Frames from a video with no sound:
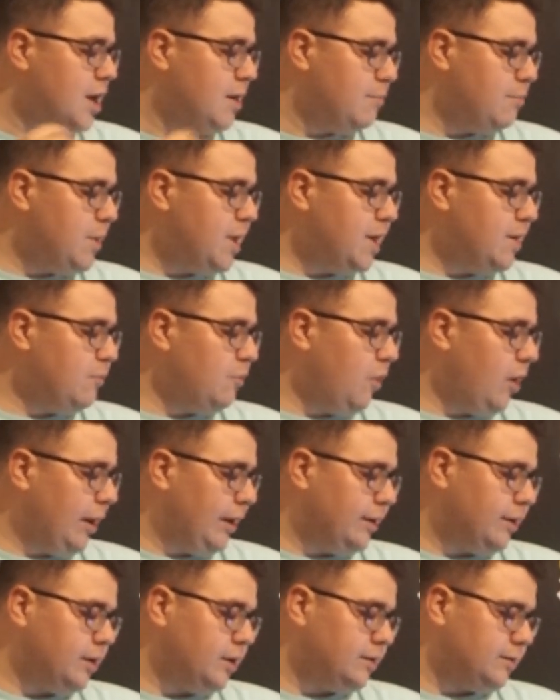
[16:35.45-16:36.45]

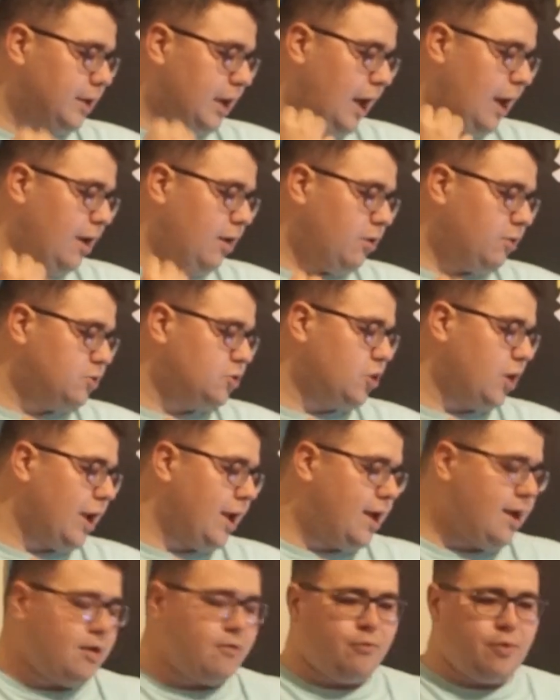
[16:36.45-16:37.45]
Meanwhile, I'll
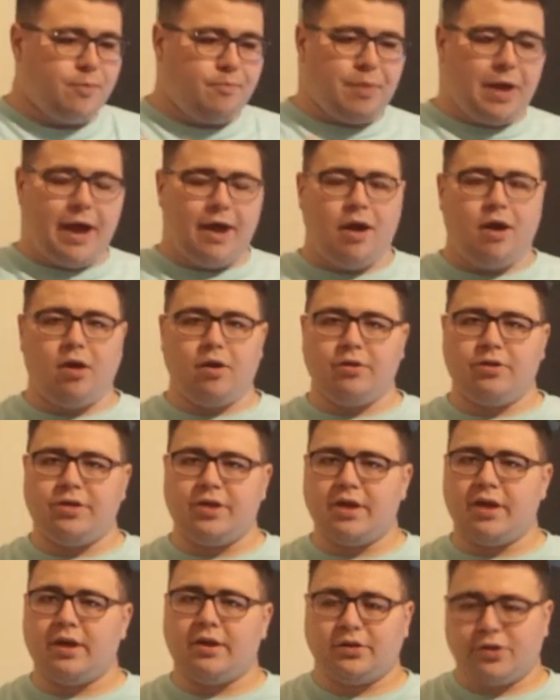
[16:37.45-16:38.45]
try to repair
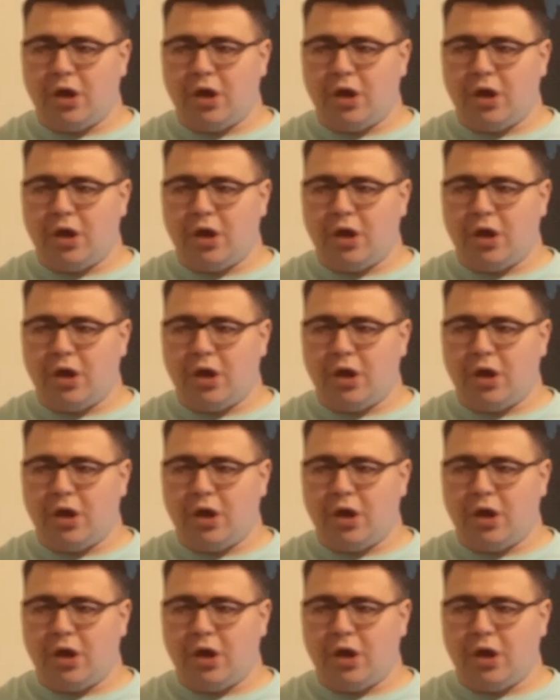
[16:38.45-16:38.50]
the